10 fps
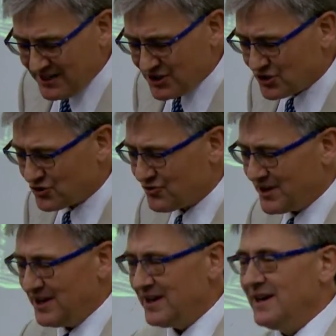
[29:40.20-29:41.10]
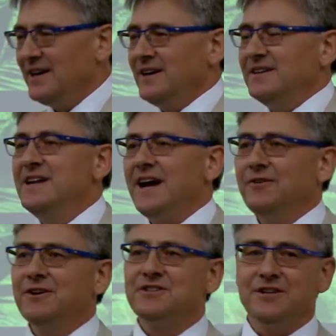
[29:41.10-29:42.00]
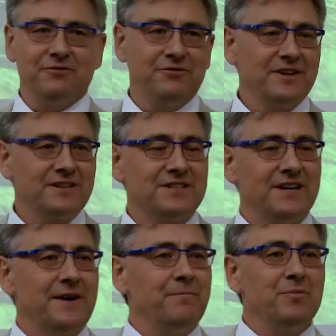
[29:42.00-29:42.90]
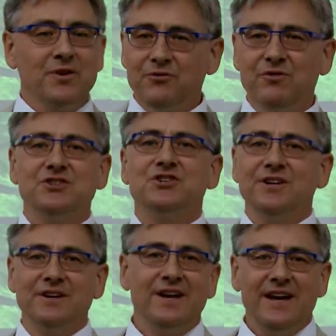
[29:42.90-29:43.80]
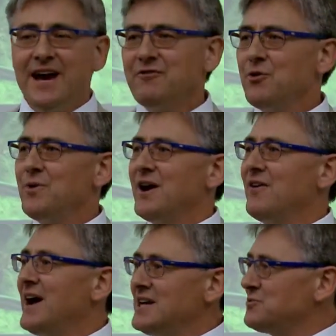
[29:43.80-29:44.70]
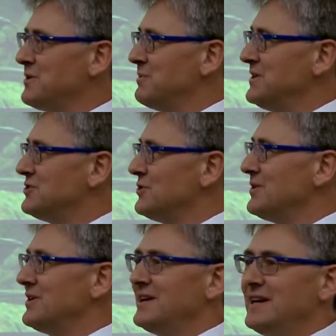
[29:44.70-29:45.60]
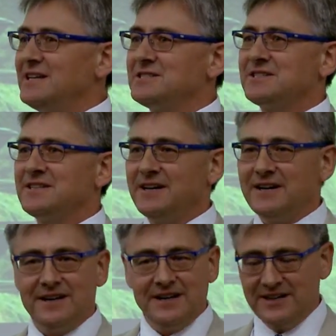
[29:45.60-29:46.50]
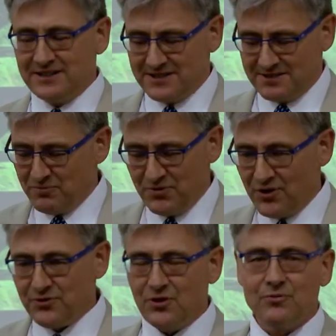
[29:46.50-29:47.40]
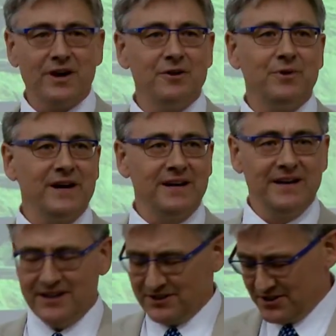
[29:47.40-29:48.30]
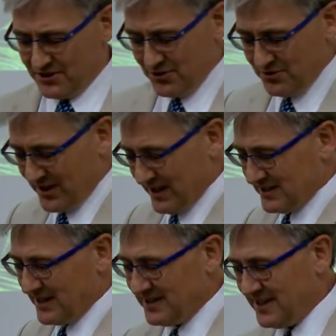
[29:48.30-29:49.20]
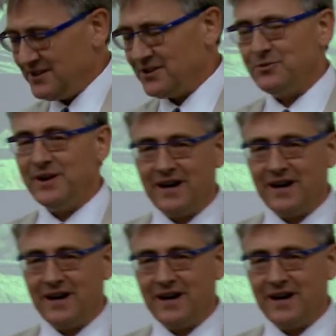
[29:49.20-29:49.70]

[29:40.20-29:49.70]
industry narrative that fishing everywhere, as we've been doing, is the right way to do things. I think that we